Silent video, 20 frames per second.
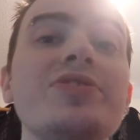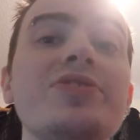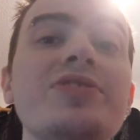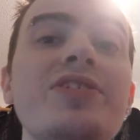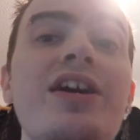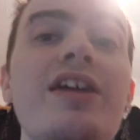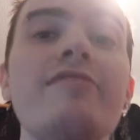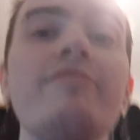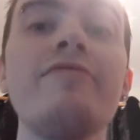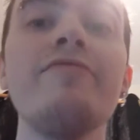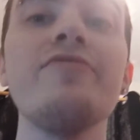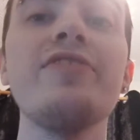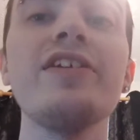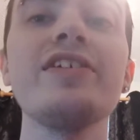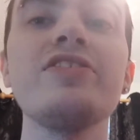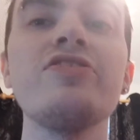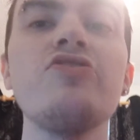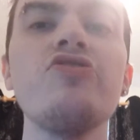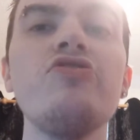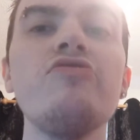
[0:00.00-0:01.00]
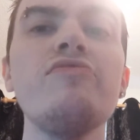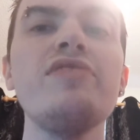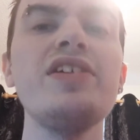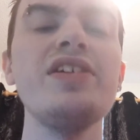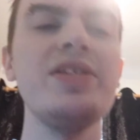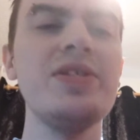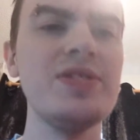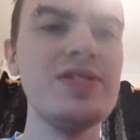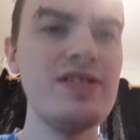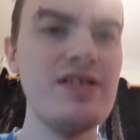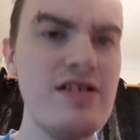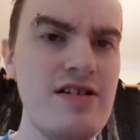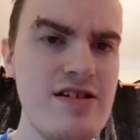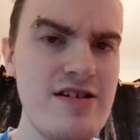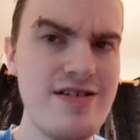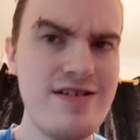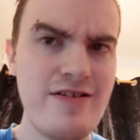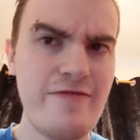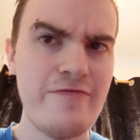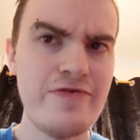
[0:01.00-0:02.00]
to side with, like who is
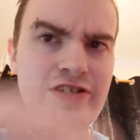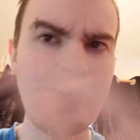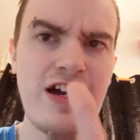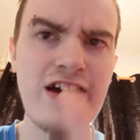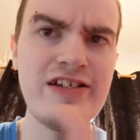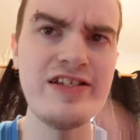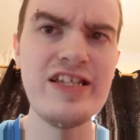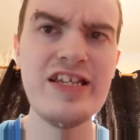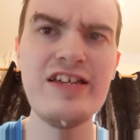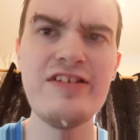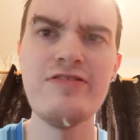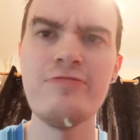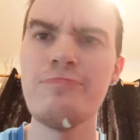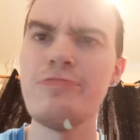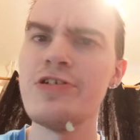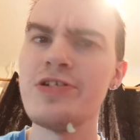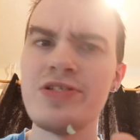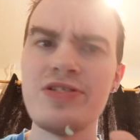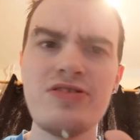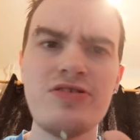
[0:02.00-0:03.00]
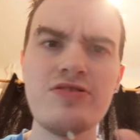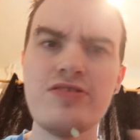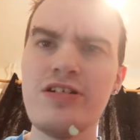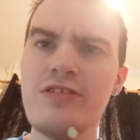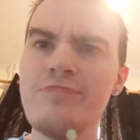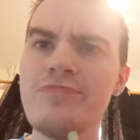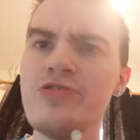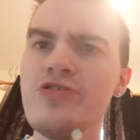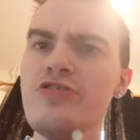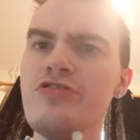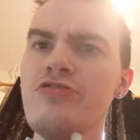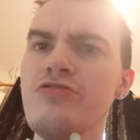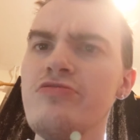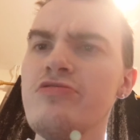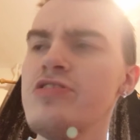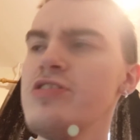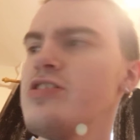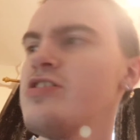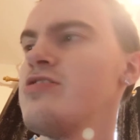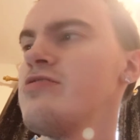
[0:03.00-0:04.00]
the ideal person to look up to.
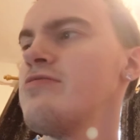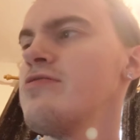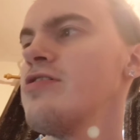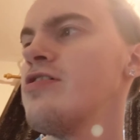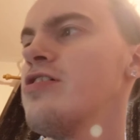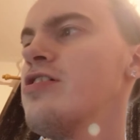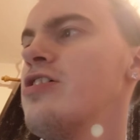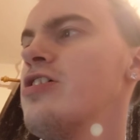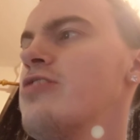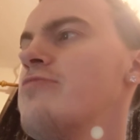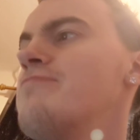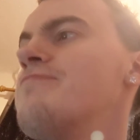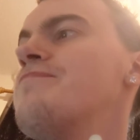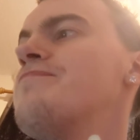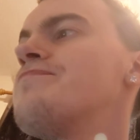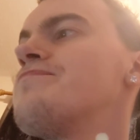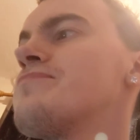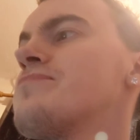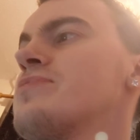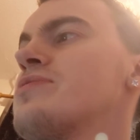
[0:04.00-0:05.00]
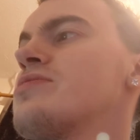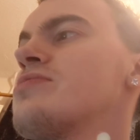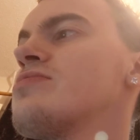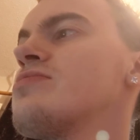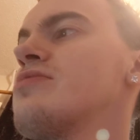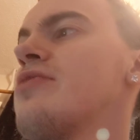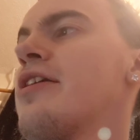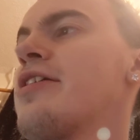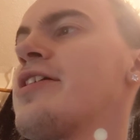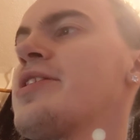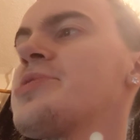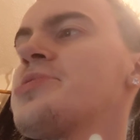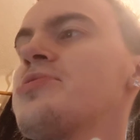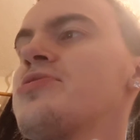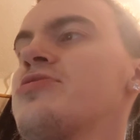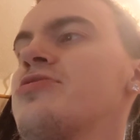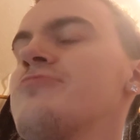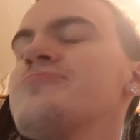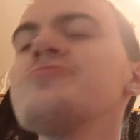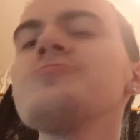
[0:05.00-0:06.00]
Um, I guess the
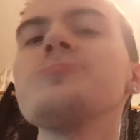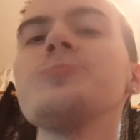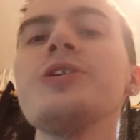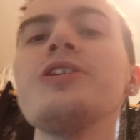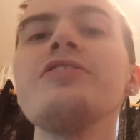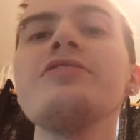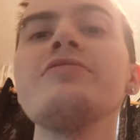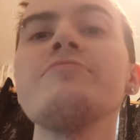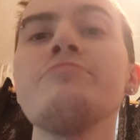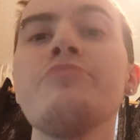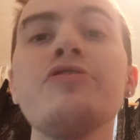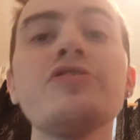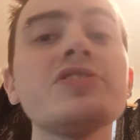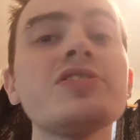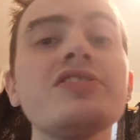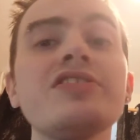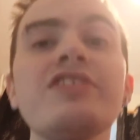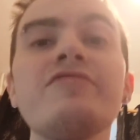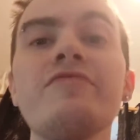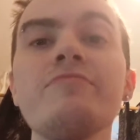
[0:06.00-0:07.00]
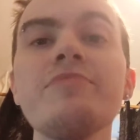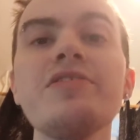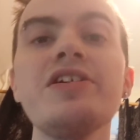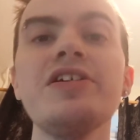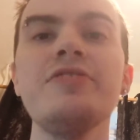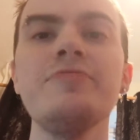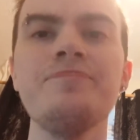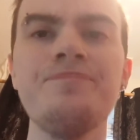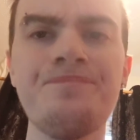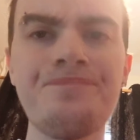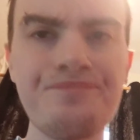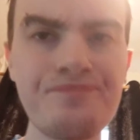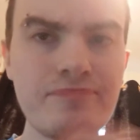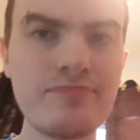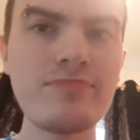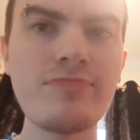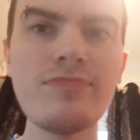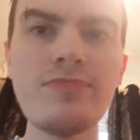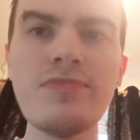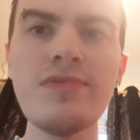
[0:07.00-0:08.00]
closest thing, personally for me,
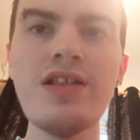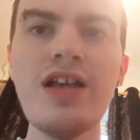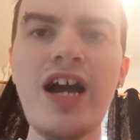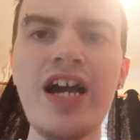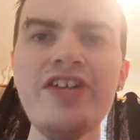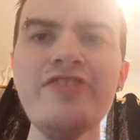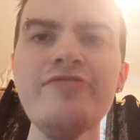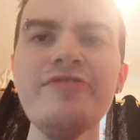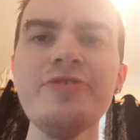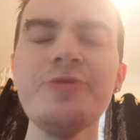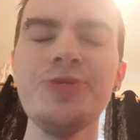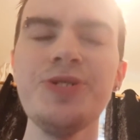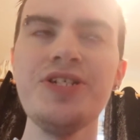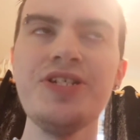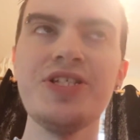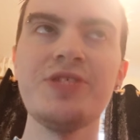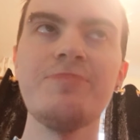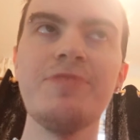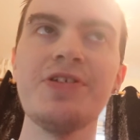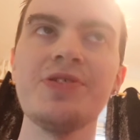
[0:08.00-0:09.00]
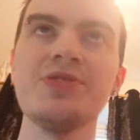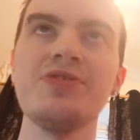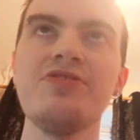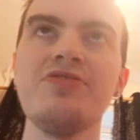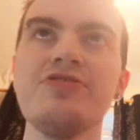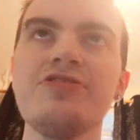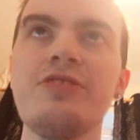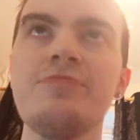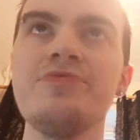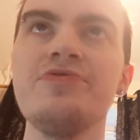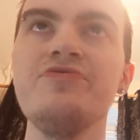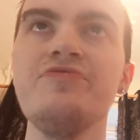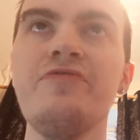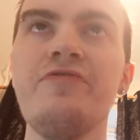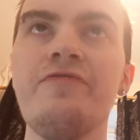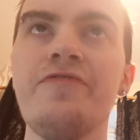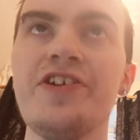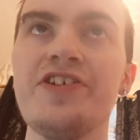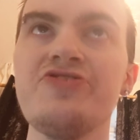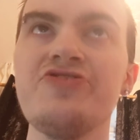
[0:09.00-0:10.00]
I always think it's best to look up to
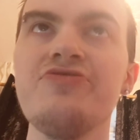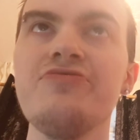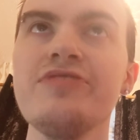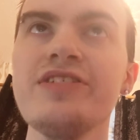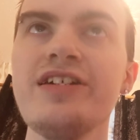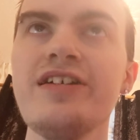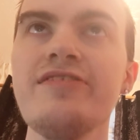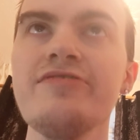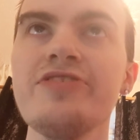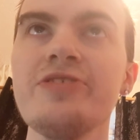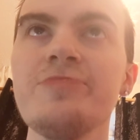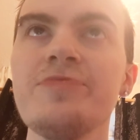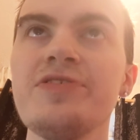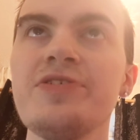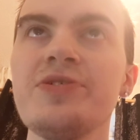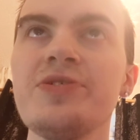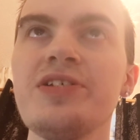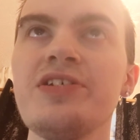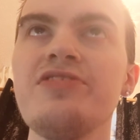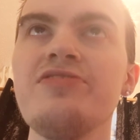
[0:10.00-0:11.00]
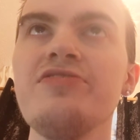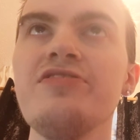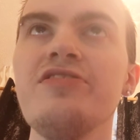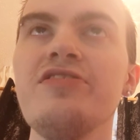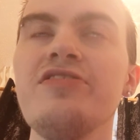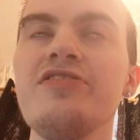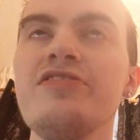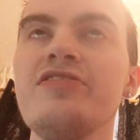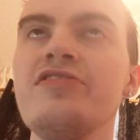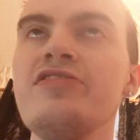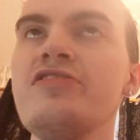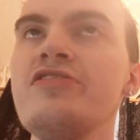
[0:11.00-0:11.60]
fictional characters because they're not